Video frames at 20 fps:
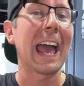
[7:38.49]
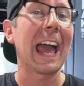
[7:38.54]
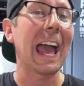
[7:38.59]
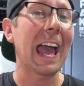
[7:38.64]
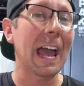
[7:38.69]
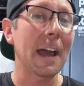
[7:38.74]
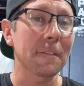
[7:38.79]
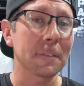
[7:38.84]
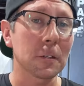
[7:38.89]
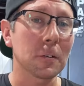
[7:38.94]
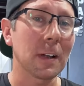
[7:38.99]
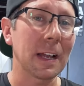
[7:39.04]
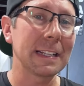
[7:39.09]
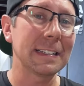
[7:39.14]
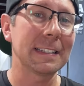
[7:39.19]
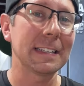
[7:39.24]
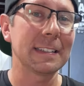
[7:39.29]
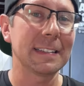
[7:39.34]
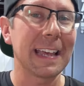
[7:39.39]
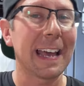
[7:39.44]
After I
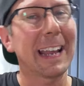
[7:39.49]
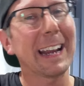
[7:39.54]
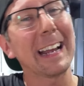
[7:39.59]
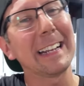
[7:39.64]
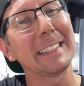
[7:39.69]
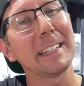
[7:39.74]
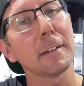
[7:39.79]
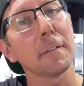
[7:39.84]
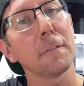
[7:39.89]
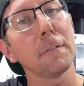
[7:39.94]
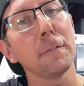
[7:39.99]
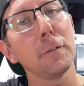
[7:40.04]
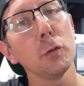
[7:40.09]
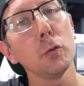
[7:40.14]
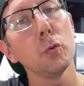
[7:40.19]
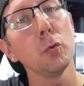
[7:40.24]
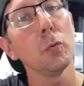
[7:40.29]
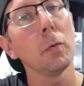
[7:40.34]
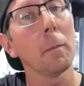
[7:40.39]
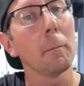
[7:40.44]
did that, I did a few